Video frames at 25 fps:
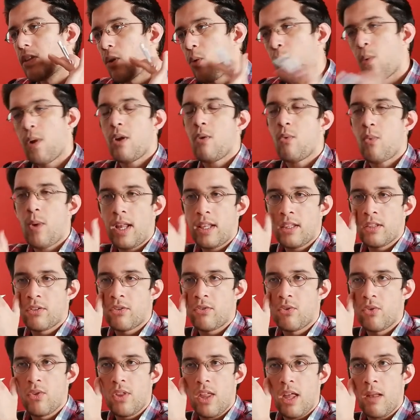we went
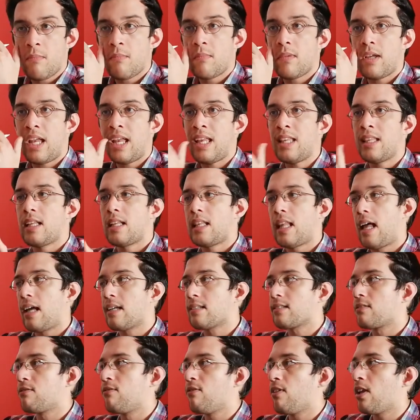through them in the
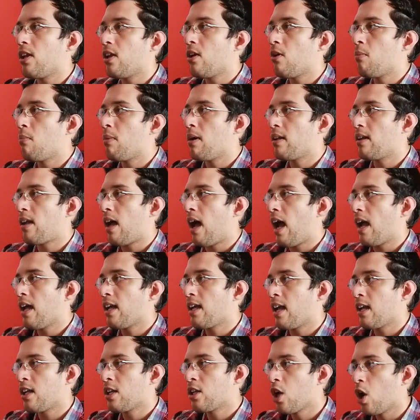last video but I
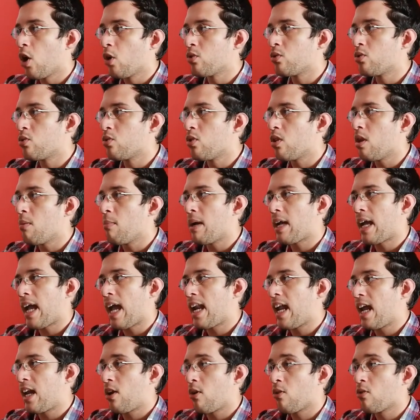can go through them again
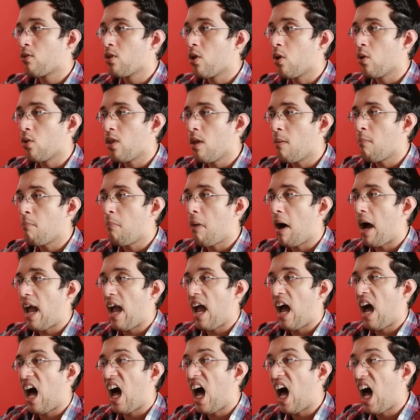I don't know them by
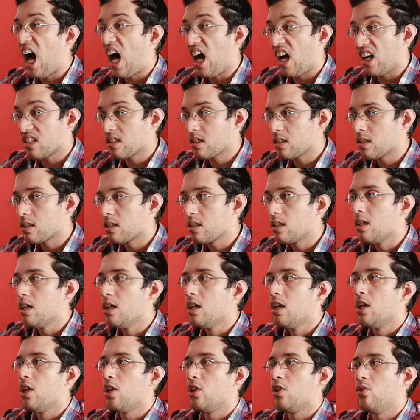heart
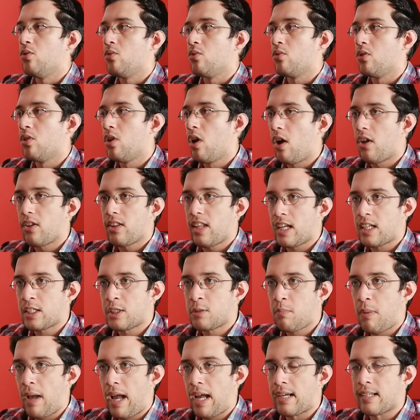do not
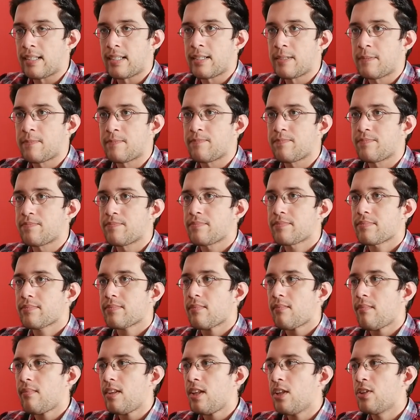expect
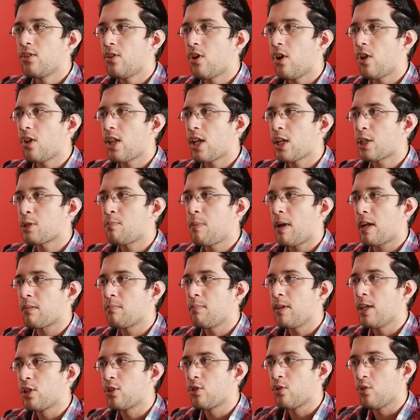do not expect
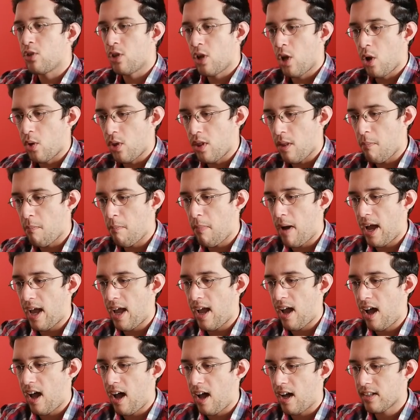me to know them by
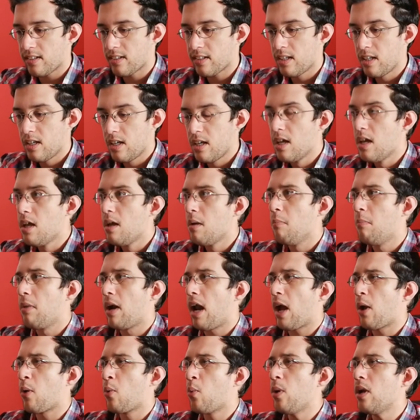heart but
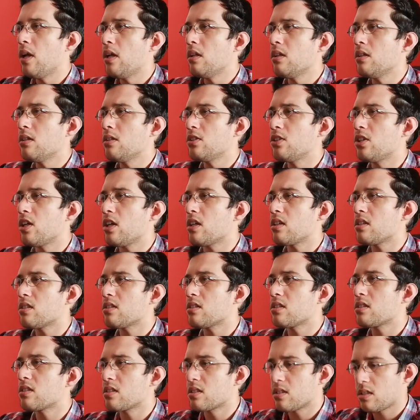I will
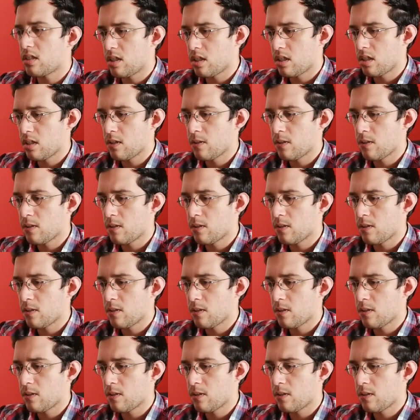just